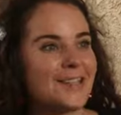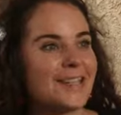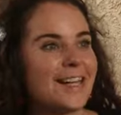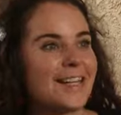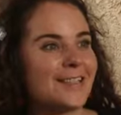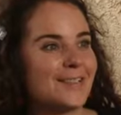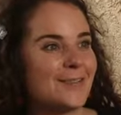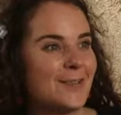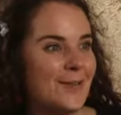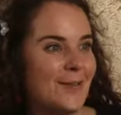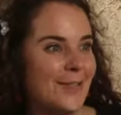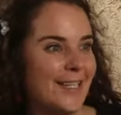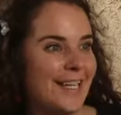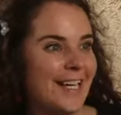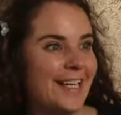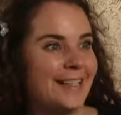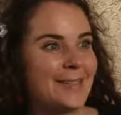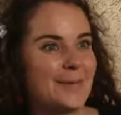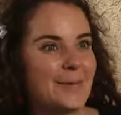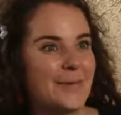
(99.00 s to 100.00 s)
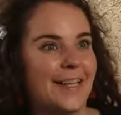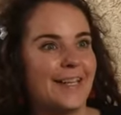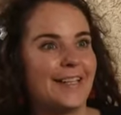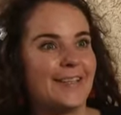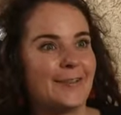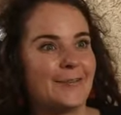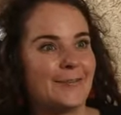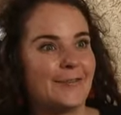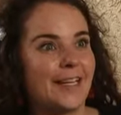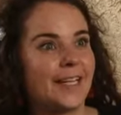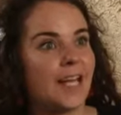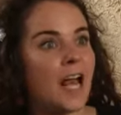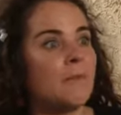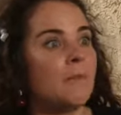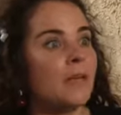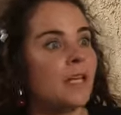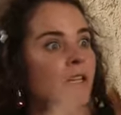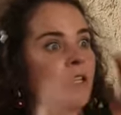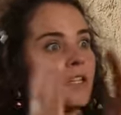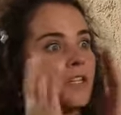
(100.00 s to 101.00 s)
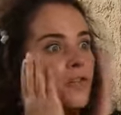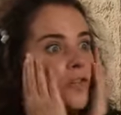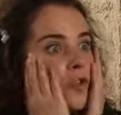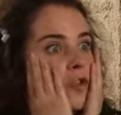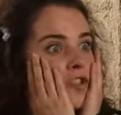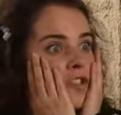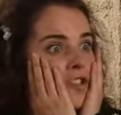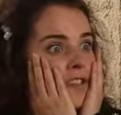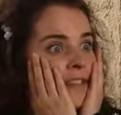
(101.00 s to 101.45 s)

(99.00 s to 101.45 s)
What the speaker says: sad and lonely nights are paying off, then? I mean, the divorced